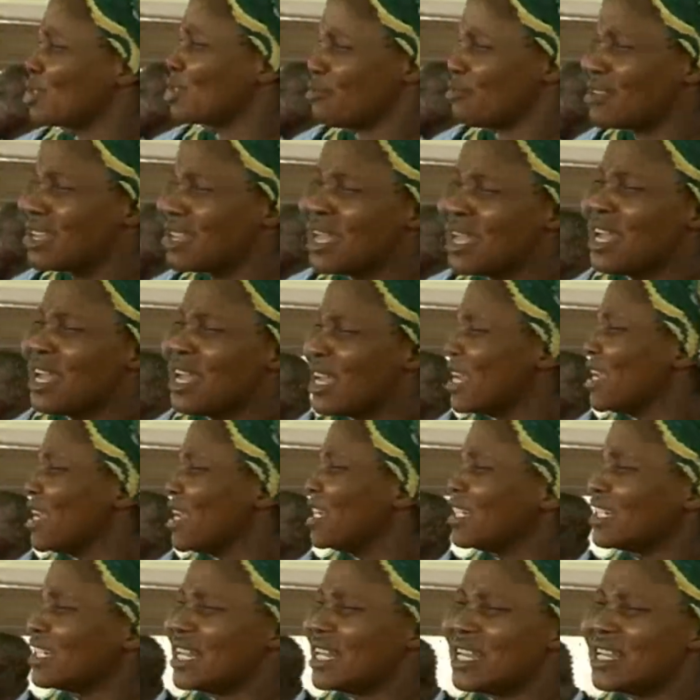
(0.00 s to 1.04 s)
that will
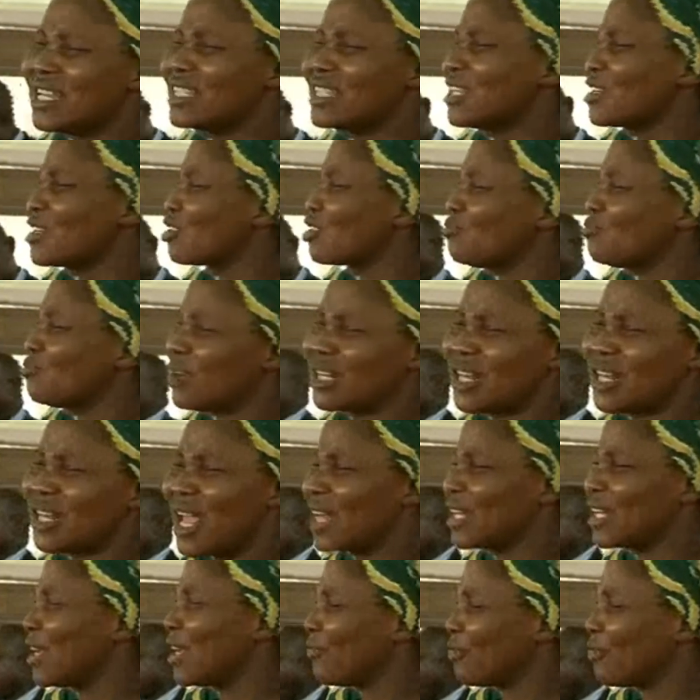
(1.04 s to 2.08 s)
give a tithe
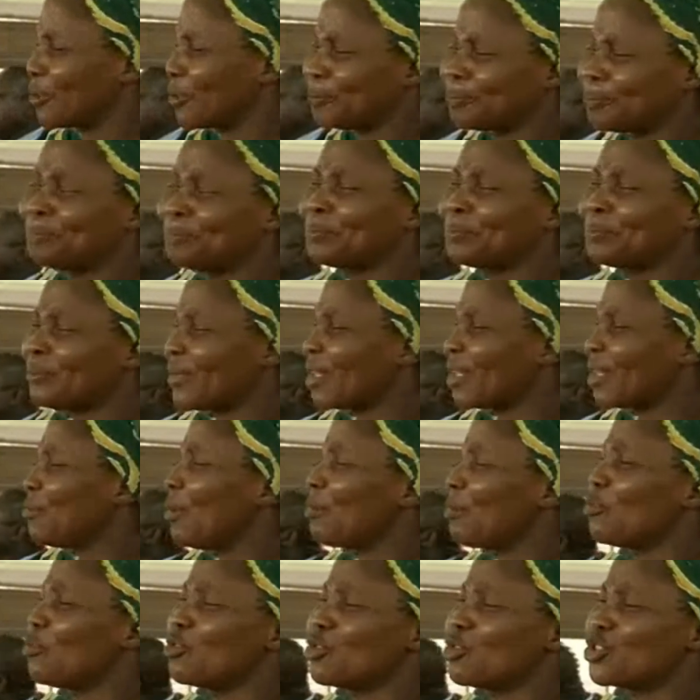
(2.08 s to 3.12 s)
of the people in
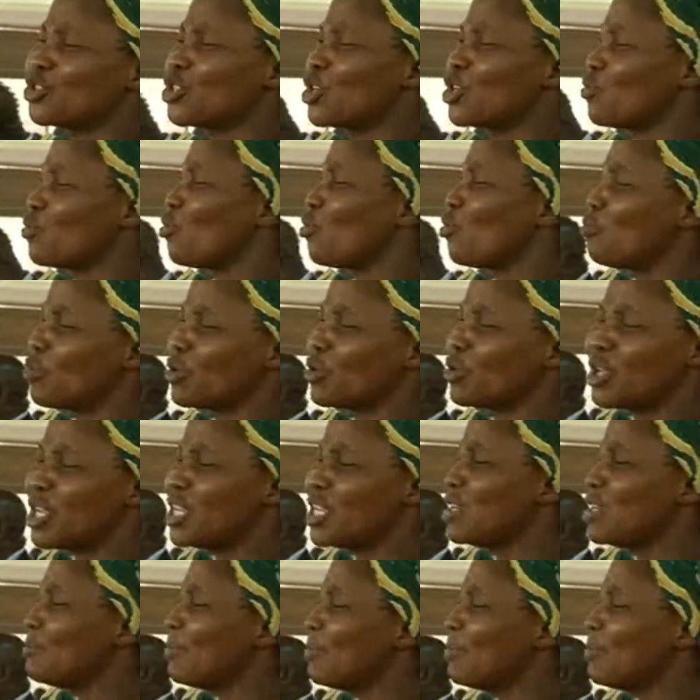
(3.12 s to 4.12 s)
every section,